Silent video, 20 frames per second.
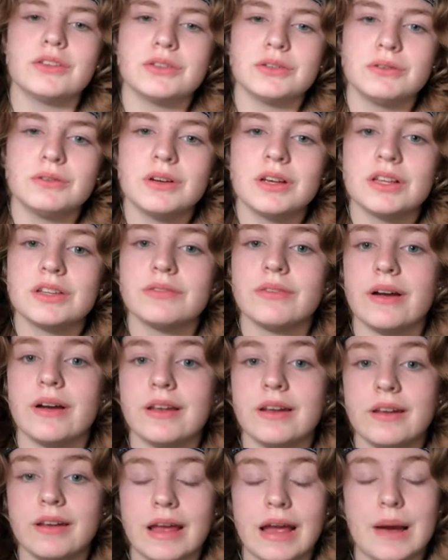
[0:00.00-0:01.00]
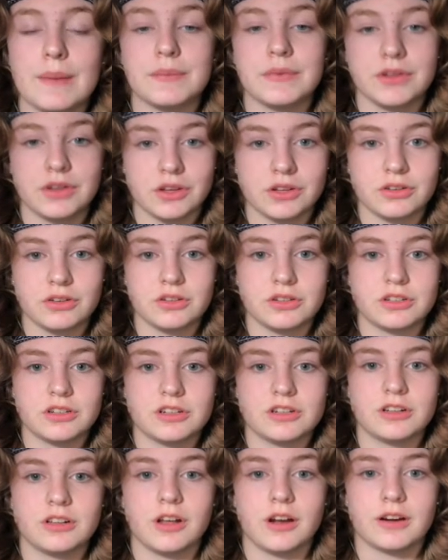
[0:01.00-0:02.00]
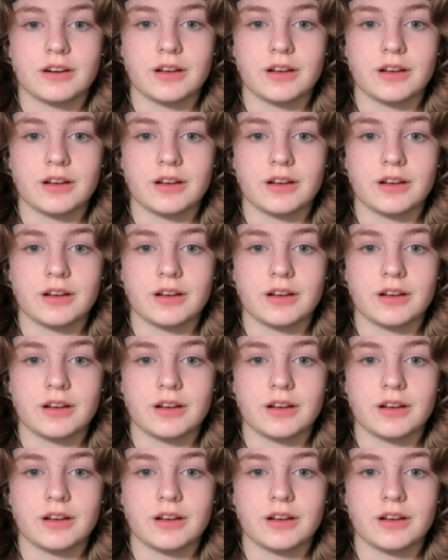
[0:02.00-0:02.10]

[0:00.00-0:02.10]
to do is find an app that you can do digital art